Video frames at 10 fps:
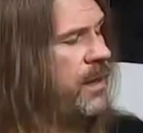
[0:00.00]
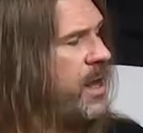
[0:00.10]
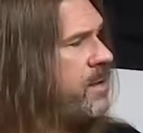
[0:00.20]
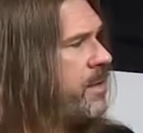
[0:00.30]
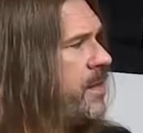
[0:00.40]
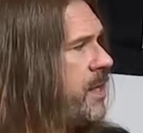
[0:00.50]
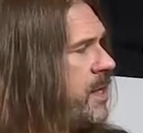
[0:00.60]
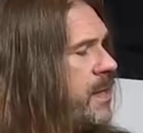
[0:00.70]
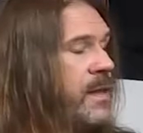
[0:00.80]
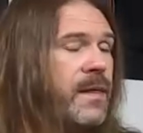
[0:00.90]
The other
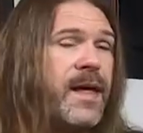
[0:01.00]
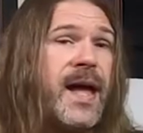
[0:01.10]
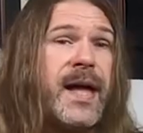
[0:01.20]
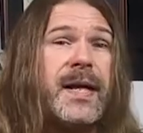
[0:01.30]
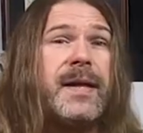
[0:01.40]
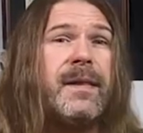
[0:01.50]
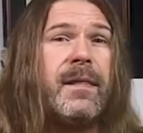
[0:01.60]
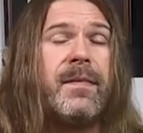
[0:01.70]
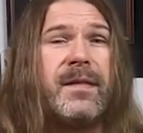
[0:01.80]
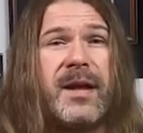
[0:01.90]
thing that
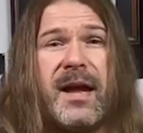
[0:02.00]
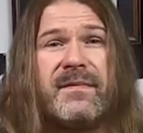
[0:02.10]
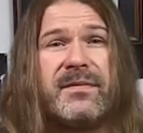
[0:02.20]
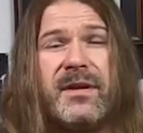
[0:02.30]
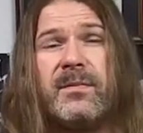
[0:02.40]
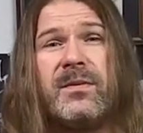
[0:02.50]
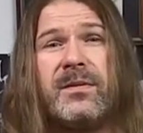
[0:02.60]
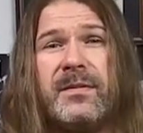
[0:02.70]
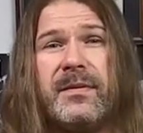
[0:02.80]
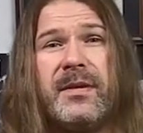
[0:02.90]
they have trouble